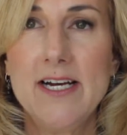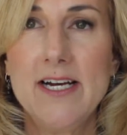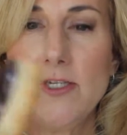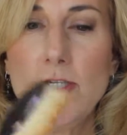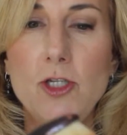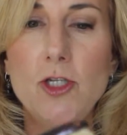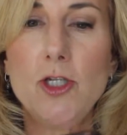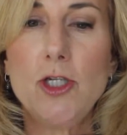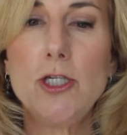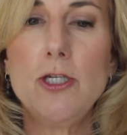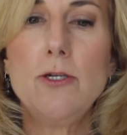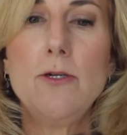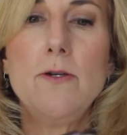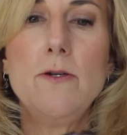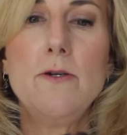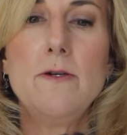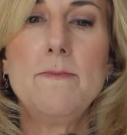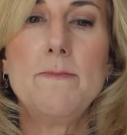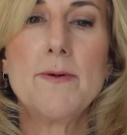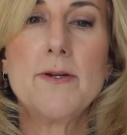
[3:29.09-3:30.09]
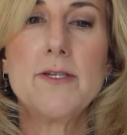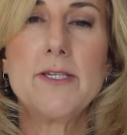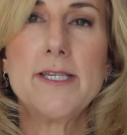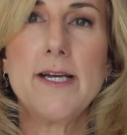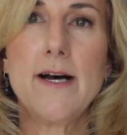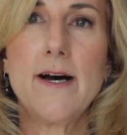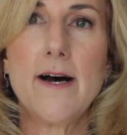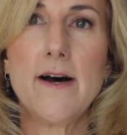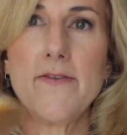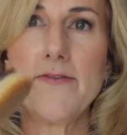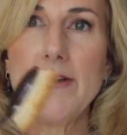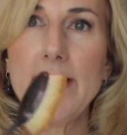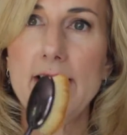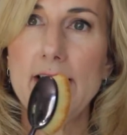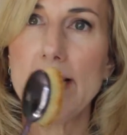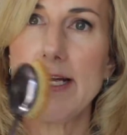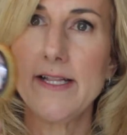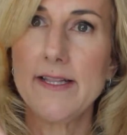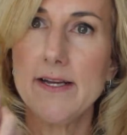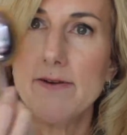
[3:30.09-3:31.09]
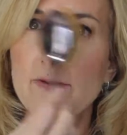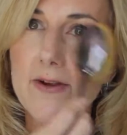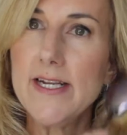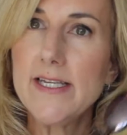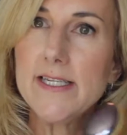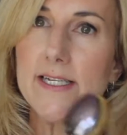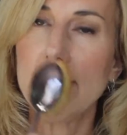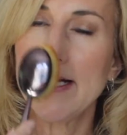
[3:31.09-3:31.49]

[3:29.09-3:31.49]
super soft, and the reason